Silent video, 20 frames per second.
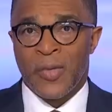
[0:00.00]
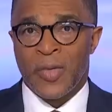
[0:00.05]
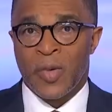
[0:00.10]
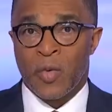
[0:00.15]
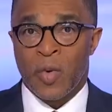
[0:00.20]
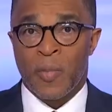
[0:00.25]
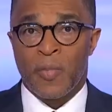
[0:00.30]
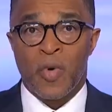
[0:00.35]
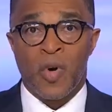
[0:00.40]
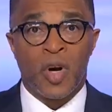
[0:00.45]

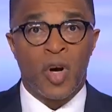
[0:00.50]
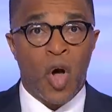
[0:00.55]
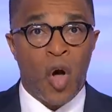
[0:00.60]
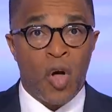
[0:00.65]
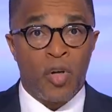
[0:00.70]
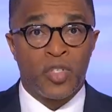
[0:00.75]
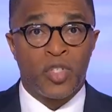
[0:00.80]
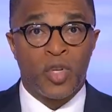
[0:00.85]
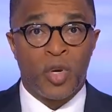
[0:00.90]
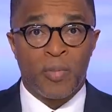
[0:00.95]
The report
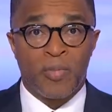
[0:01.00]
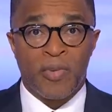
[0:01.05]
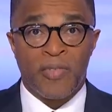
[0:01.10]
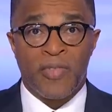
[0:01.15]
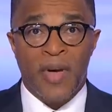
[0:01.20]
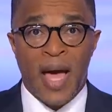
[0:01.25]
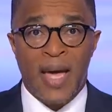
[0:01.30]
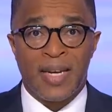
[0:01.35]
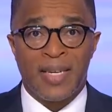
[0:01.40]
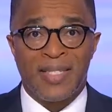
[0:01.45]
also
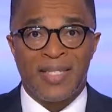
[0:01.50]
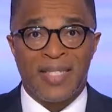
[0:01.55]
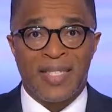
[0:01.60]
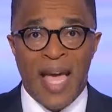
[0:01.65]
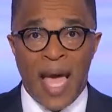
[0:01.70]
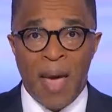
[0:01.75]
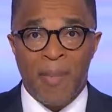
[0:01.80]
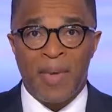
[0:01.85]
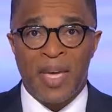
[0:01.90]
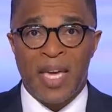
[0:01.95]
provided
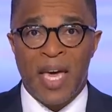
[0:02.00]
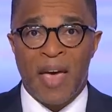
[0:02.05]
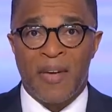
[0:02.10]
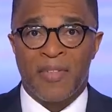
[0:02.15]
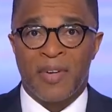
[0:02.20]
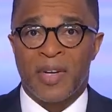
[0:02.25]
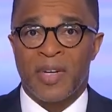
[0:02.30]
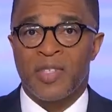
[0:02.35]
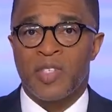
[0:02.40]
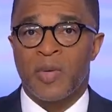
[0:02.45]
damning
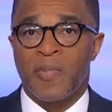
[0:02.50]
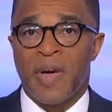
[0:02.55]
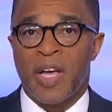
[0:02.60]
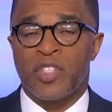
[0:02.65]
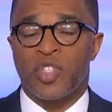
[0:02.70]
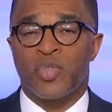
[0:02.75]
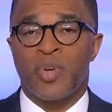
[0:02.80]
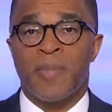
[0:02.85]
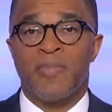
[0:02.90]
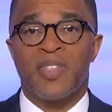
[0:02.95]
evidence
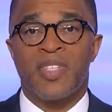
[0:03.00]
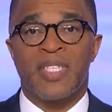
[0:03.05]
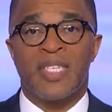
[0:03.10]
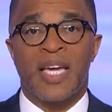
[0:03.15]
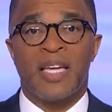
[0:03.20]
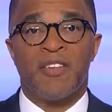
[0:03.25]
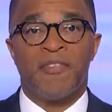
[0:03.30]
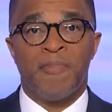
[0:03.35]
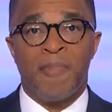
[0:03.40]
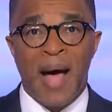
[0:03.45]
about Trump's
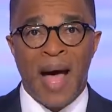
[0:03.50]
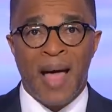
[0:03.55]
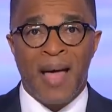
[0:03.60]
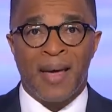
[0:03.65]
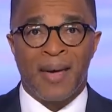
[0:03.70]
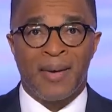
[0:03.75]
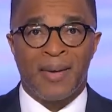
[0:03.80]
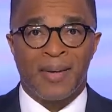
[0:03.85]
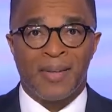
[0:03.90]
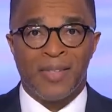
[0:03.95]
state of
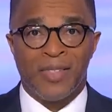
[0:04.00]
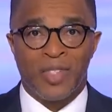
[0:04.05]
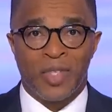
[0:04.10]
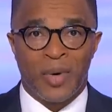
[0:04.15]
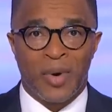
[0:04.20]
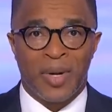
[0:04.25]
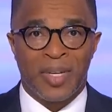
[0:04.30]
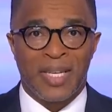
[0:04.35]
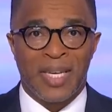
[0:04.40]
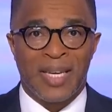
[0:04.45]
mind
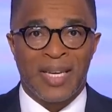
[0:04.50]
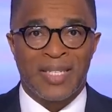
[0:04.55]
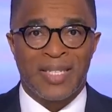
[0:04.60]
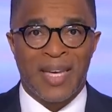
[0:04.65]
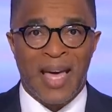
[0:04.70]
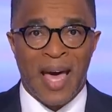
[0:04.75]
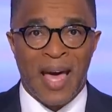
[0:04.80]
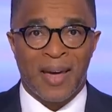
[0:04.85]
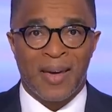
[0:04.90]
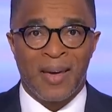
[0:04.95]
during the
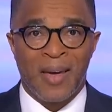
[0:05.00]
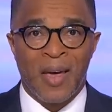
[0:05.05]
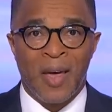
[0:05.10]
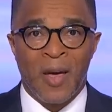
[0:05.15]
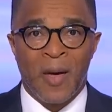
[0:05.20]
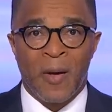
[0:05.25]
attack.